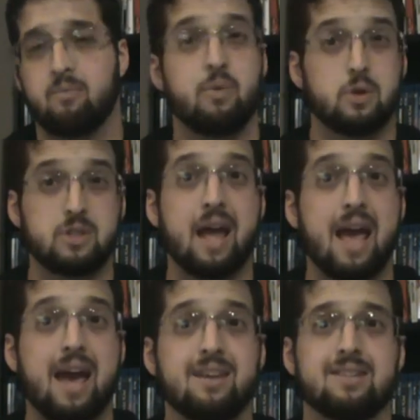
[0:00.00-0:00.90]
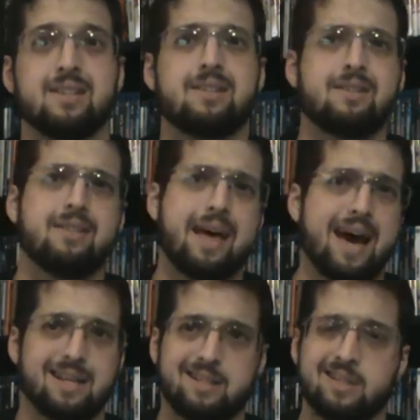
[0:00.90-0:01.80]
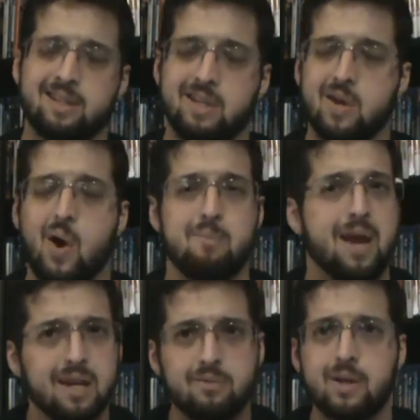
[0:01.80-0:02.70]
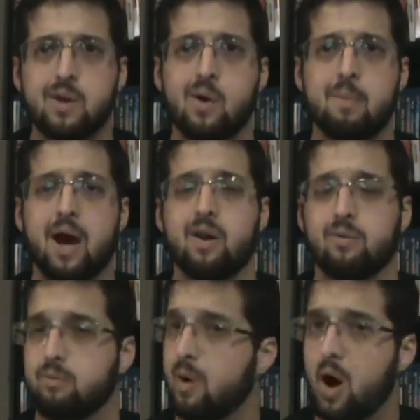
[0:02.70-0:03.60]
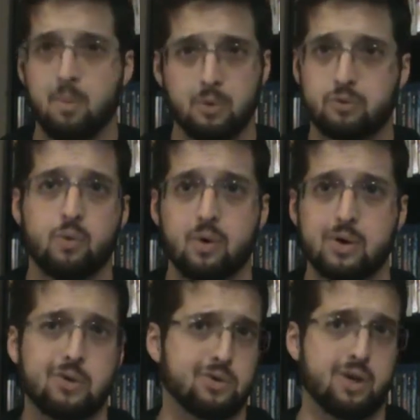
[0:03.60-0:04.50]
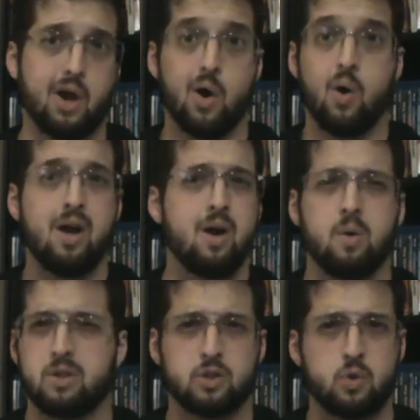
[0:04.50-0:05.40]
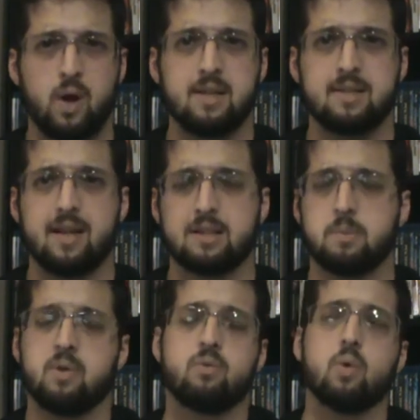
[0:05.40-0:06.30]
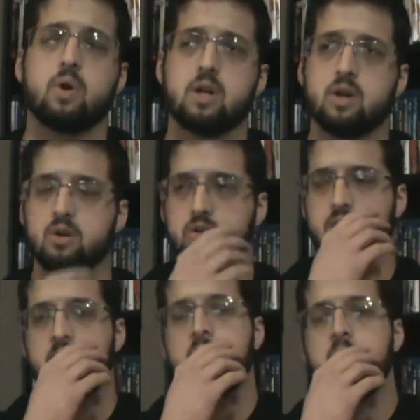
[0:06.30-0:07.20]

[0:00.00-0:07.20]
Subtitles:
firsthand that, you know, I made a video about it almost 4 years ago, which is crazy. That's been 4 years.